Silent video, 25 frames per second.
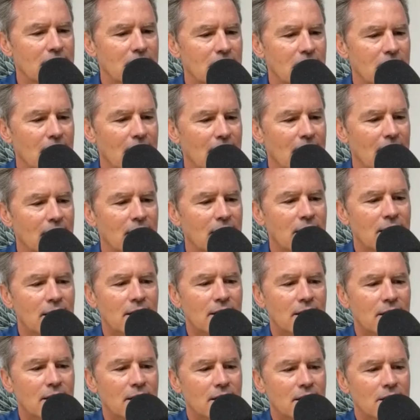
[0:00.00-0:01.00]
to that.
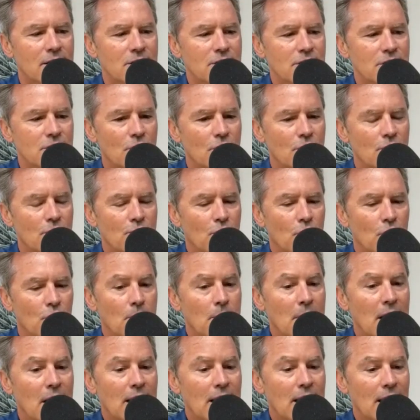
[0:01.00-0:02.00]
So for
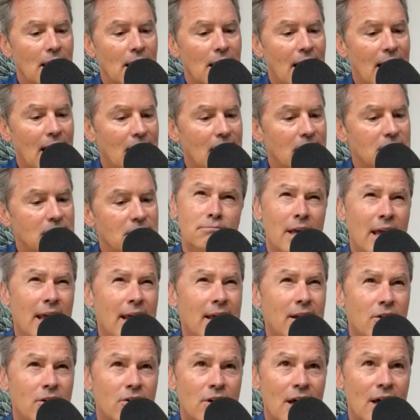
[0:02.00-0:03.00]
my last
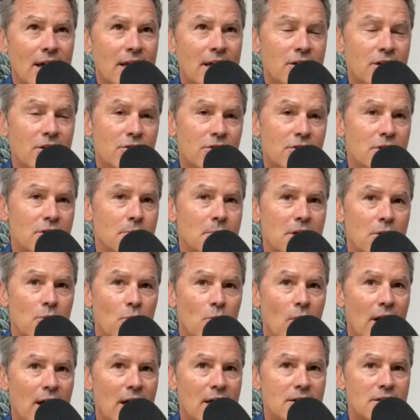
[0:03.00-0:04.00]
8 or 9 years at
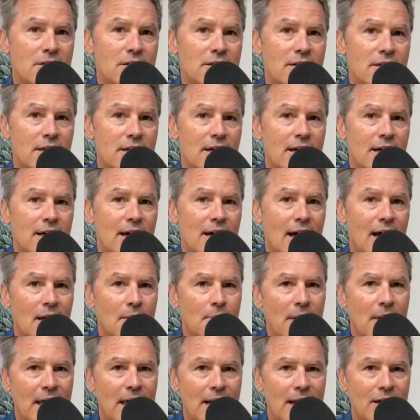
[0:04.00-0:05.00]
Midwest, I
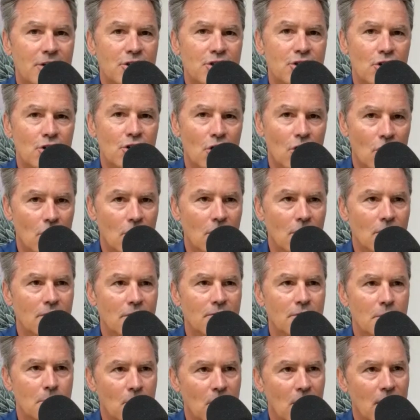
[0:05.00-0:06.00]
managed all
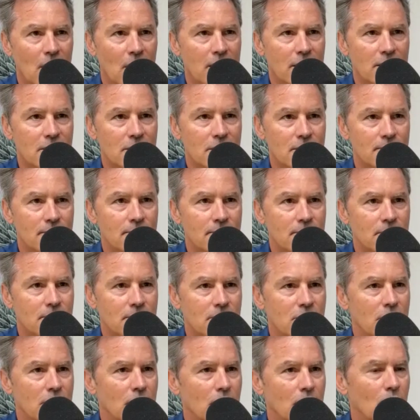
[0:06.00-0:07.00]
of the products.
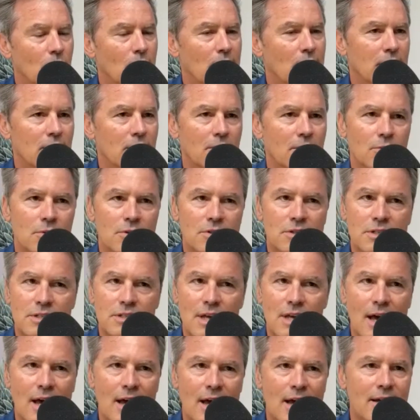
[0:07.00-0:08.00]
So whether it was
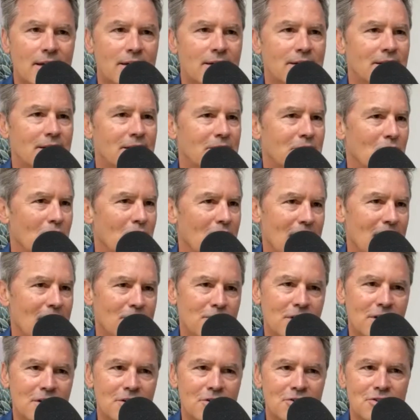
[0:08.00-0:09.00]
sign and
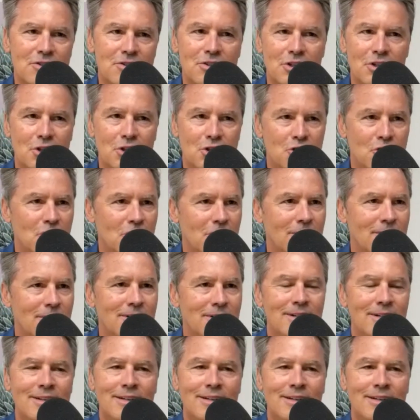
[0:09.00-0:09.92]
graphics, digital,